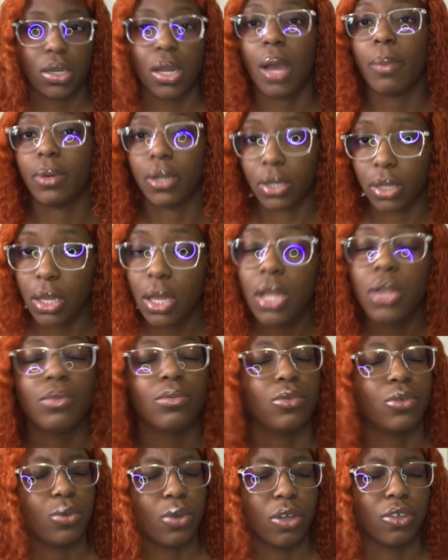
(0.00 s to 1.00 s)
I'm going to
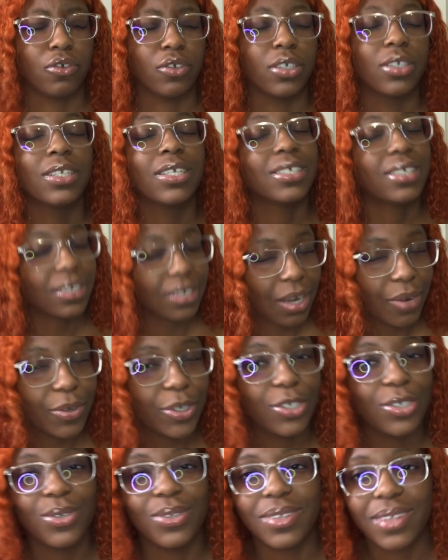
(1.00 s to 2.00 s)
the second I reach
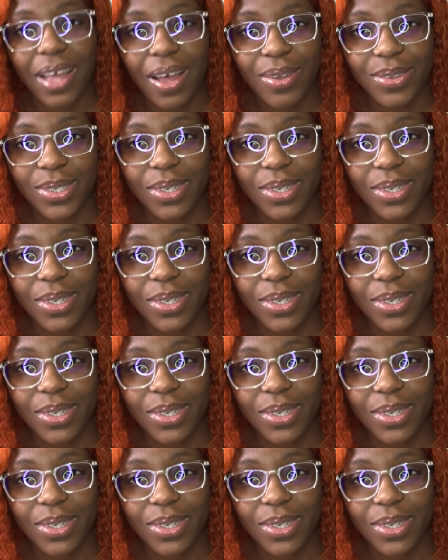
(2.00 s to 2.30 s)
2,000,